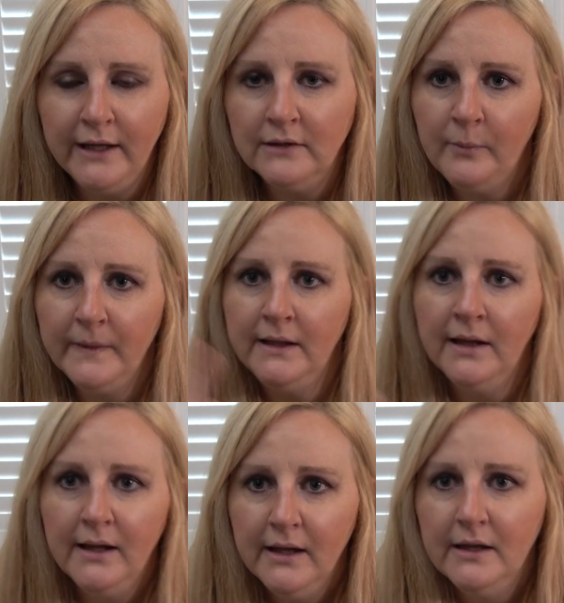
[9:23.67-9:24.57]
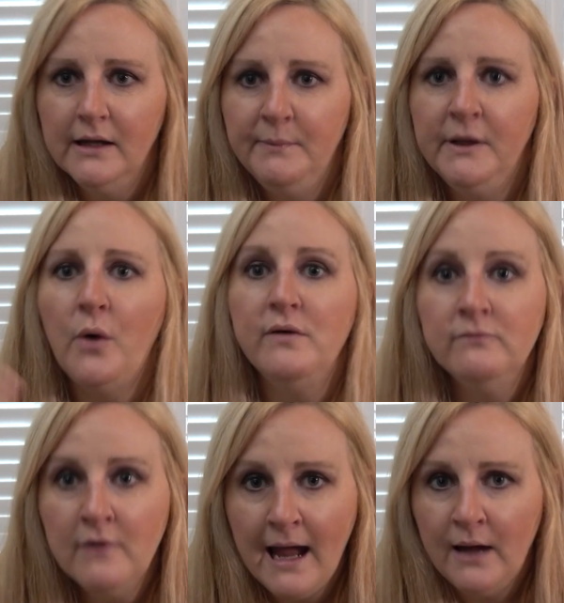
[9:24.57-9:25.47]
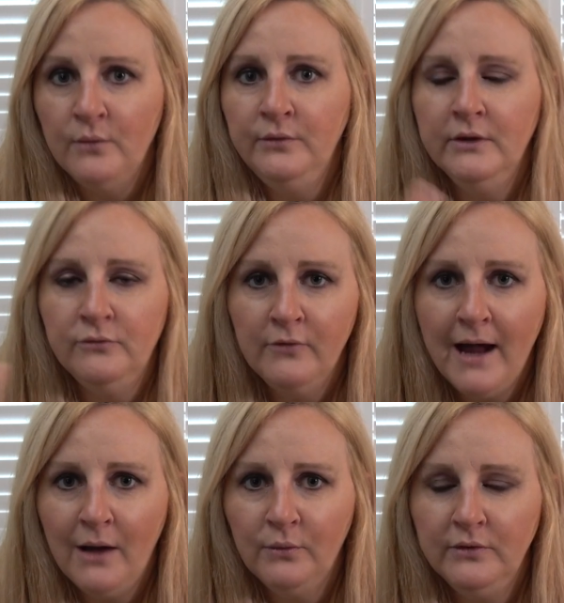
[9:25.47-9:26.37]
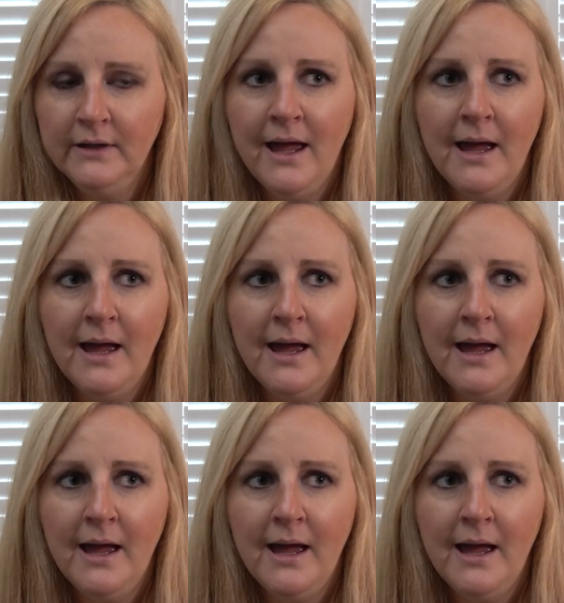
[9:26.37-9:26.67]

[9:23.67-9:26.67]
It'll be going round and round.